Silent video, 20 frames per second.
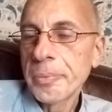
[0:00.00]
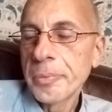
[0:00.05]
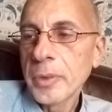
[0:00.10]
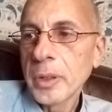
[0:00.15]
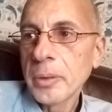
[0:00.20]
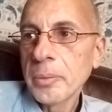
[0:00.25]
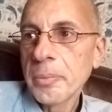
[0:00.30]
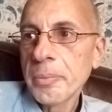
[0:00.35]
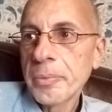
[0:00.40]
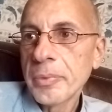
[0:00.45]
right?
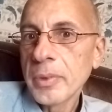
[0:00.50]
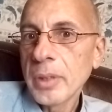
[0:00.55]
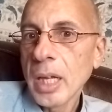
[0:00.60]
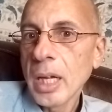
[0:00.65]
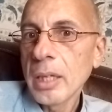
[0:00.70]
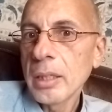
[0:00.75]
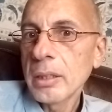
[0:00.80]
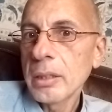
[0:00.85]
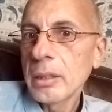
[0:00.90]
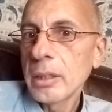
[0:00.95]

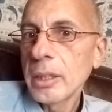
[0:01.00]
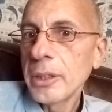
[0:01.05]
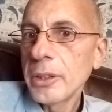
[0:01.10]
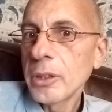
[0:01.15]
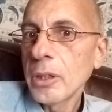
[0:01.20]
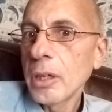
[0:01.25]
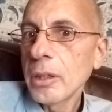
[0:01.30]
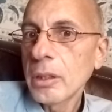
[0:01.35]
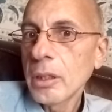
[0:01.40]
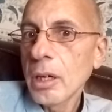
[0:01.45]
not in your
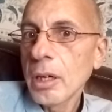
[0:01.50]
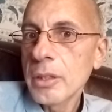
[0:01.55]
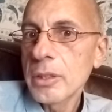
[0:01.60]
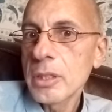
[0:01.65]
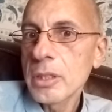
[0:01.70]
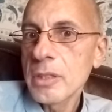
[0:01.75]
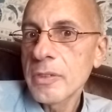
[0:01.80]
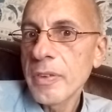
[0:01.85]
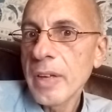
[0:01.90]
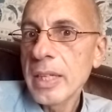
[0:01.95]

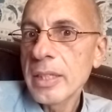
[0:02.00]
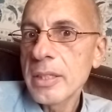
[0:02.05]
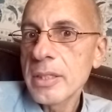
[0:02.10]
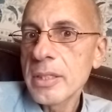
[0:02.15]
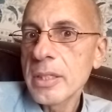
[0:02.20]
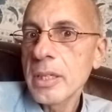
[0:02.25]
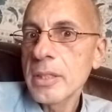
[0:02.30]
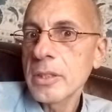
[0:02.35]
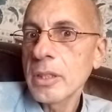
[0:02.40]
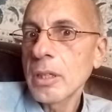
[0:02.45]
unconscious
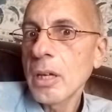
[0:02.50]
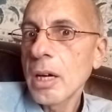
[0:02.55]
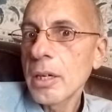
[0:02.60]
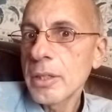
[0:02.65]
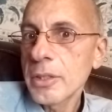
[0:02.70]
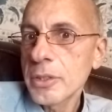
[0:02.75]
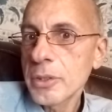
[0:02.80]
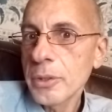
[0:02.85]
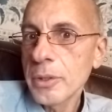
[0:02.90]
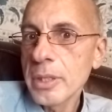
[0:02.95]
fantasy as a
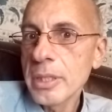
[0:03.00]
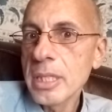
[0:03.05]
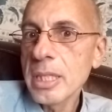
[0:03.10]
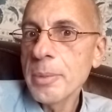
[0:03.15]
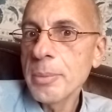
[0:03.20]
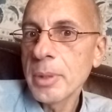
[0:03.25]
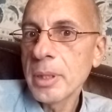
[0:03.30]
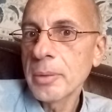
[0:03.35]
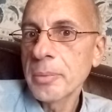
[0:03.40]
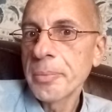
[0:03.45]
goddess or a
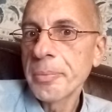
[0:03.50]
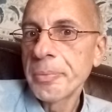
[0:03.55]
demon.